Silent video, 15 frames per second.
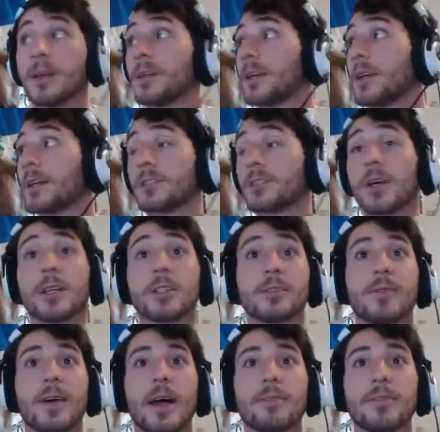And try to
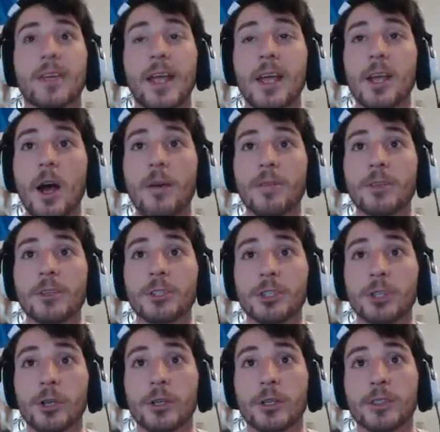survive. Take off your
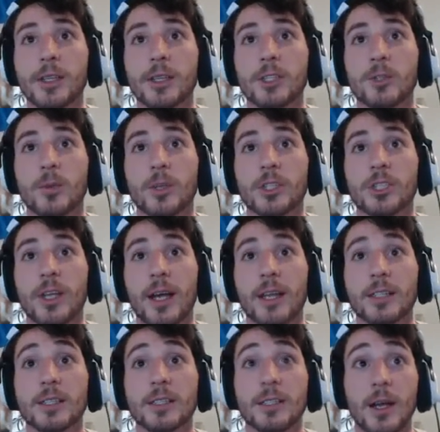shirt, says Twitch
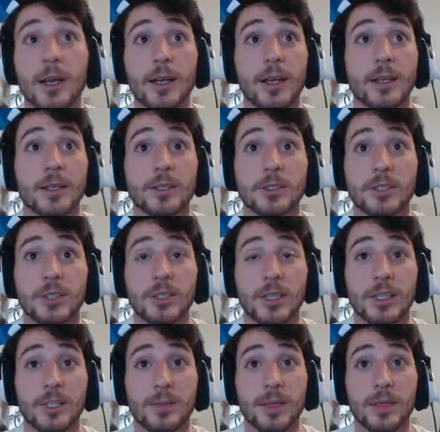chat. Suck it,
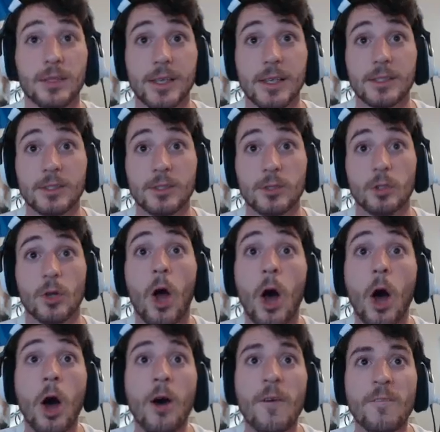JSmith says to...
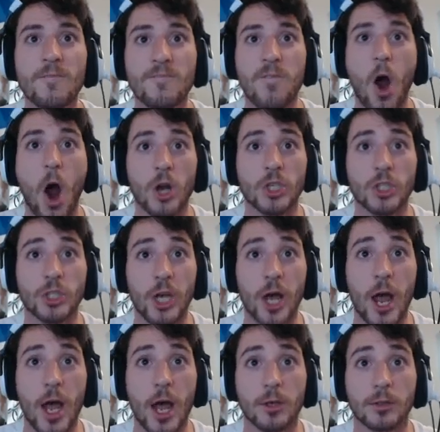Fuck
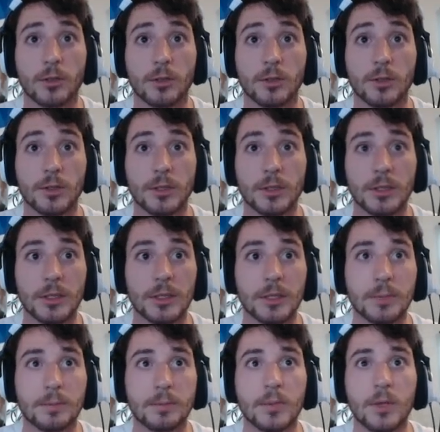chat!
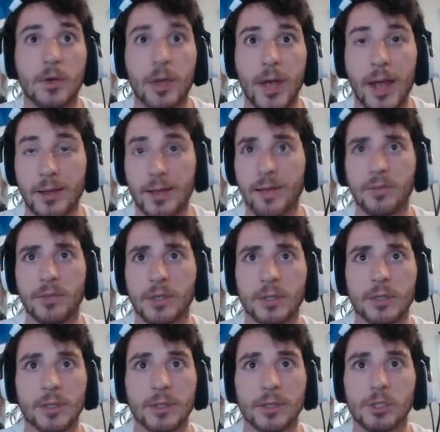Okay, I lived.
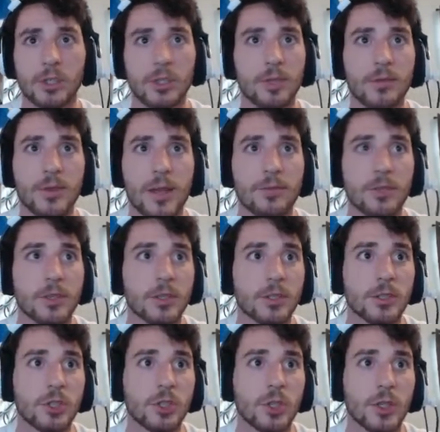Shouldn't have lived.
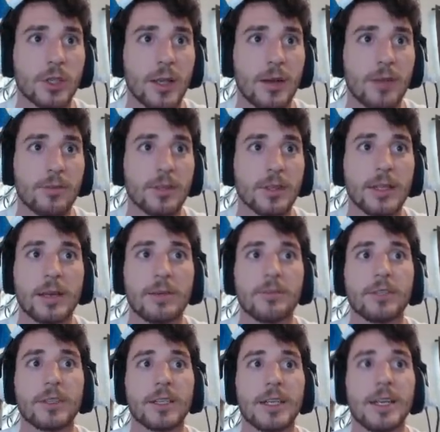Shouldn't have
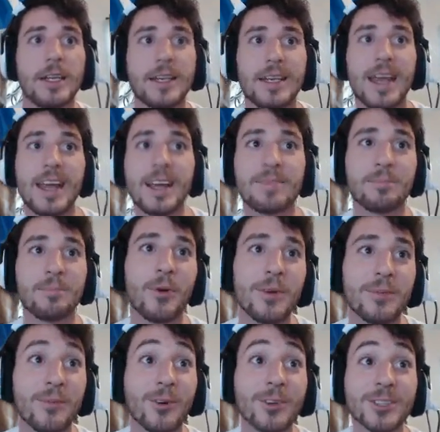lived. He can put
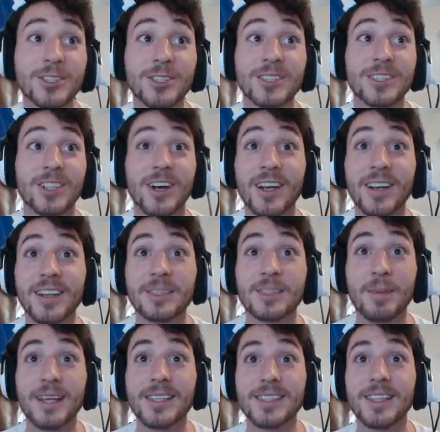more shirts on. That's
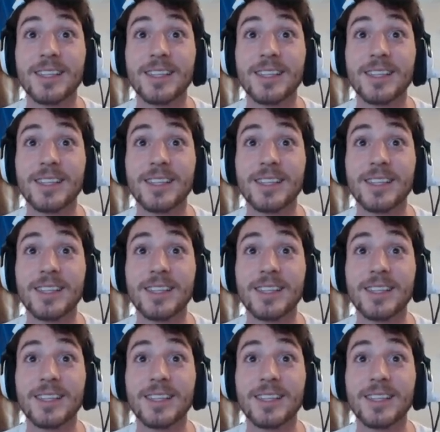basically the